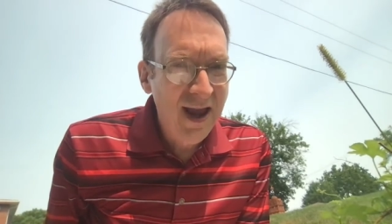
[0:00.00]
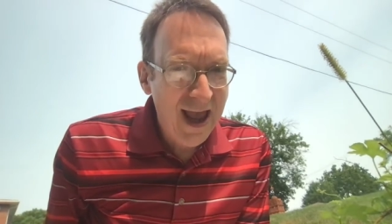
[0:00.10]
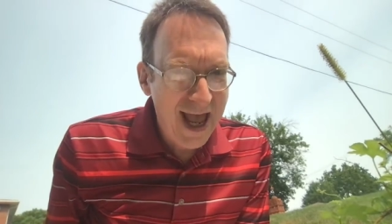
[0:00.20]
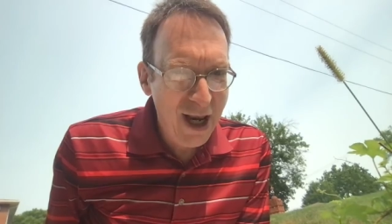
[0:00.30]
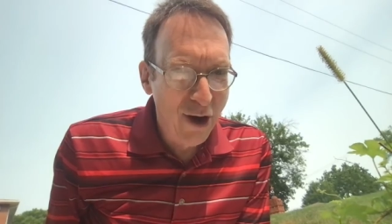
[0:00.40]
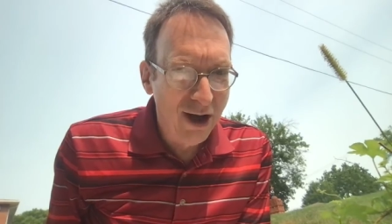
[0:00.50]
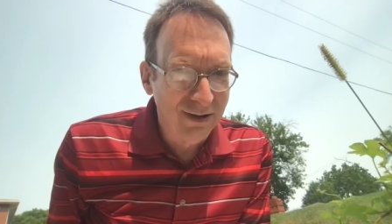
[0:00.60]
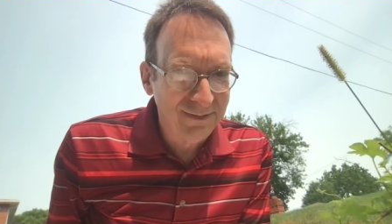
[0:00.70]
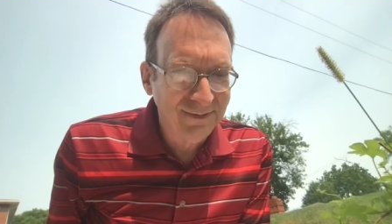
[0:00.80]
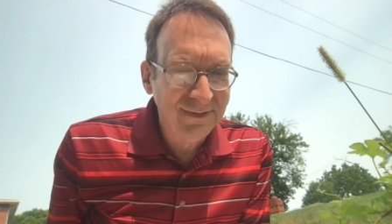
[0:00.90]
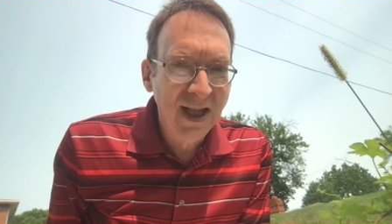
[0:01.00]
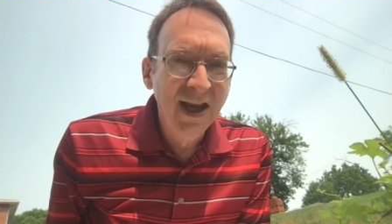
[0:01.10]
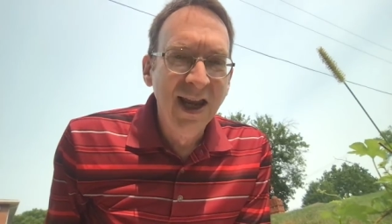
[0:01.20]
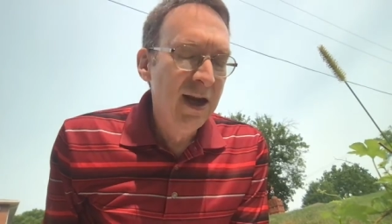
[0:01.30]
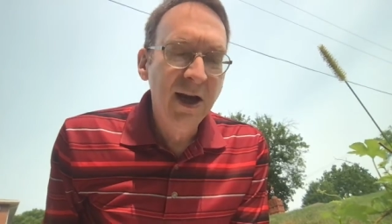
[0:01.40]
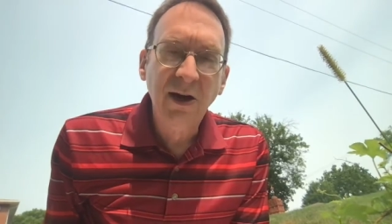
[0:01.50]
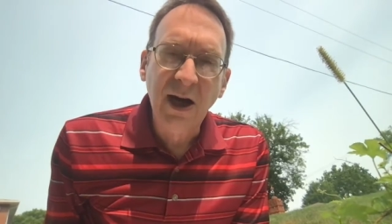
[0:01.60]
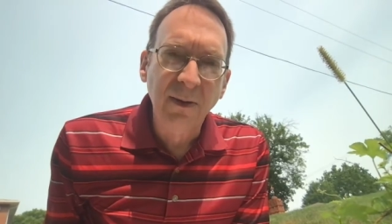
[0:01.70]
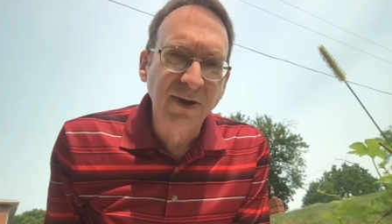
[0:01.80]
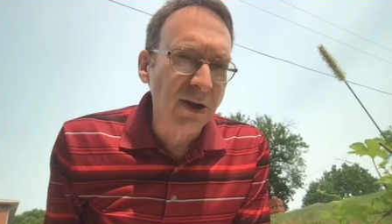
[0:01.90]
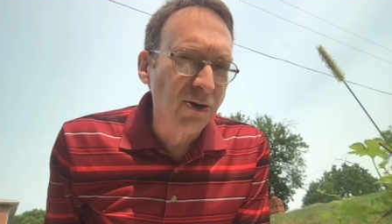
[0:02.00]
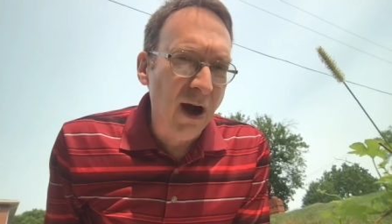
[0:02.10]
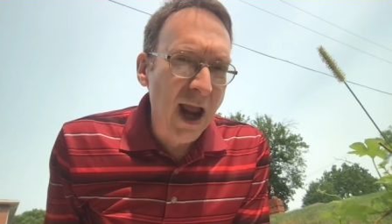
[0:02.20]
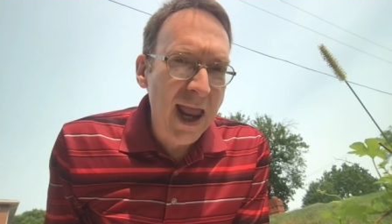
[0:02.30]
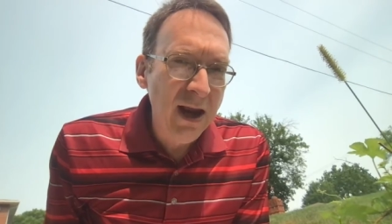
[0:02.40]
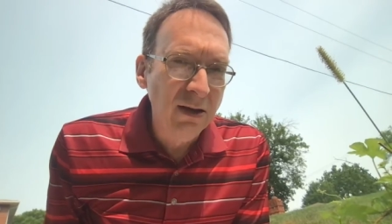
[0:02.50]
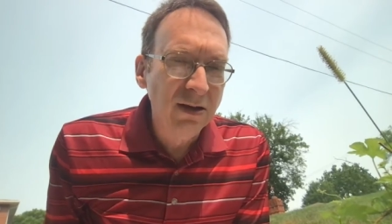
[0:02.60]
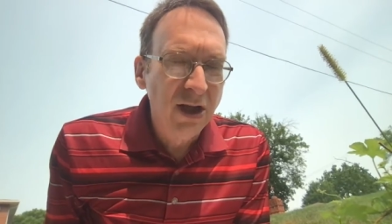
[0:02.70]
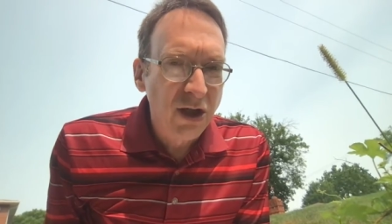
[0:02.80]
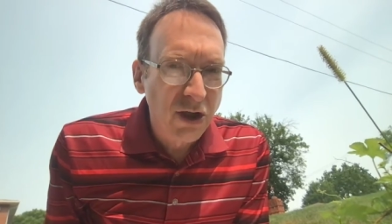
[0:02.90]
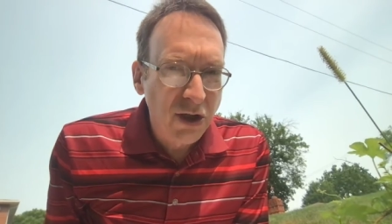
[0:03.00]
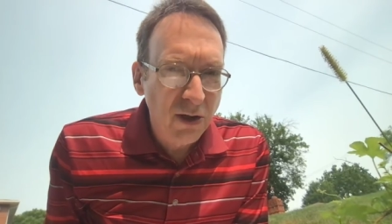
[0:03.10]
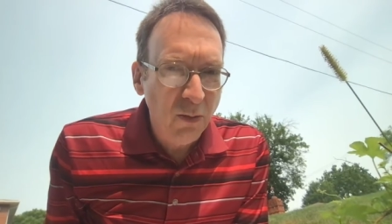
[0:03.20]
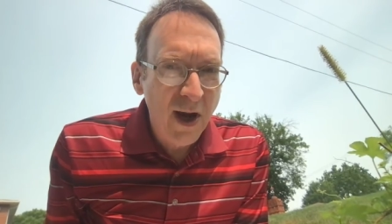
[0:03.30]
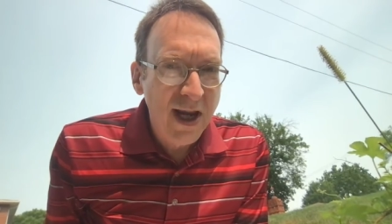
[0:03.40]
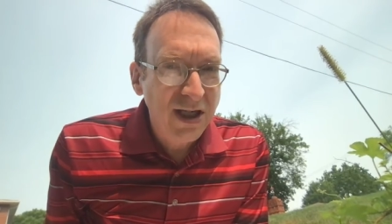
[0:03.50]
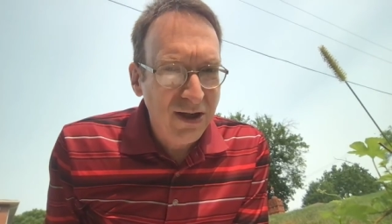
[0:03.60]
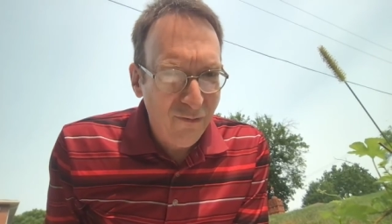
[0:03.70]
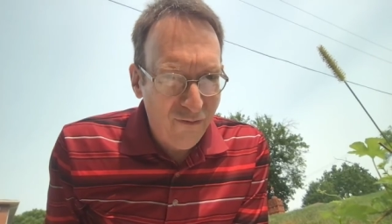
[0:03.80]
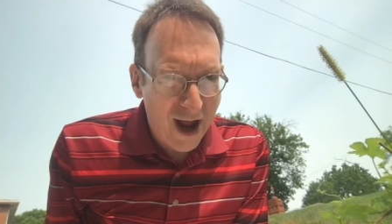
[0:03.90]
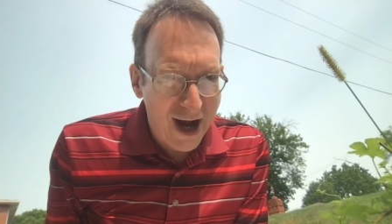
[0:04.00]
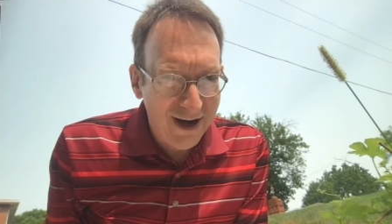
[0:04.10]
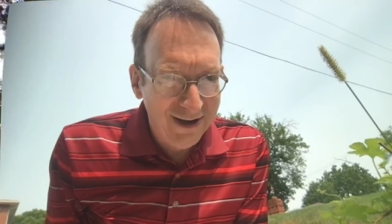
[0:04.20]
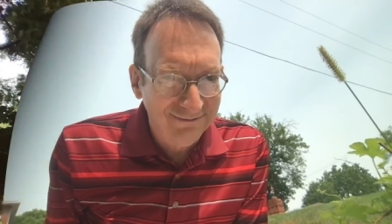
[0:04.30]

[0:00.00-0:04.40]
at all. Here comes the triangle shirtwaist fire.